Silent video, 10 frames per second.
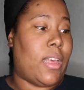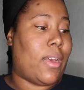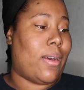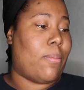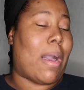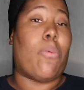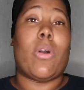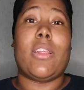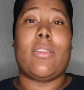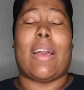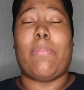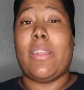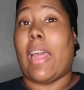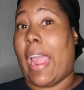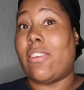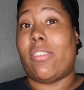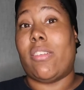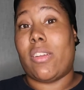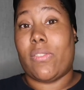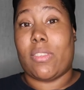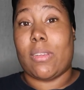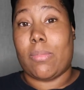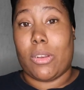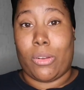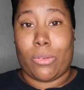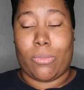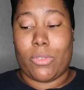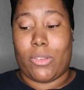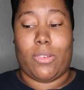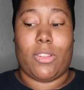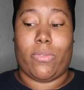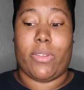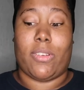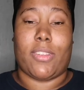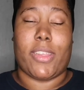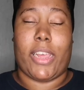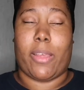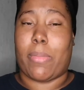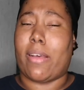I've been actually looking for something new, so this really just came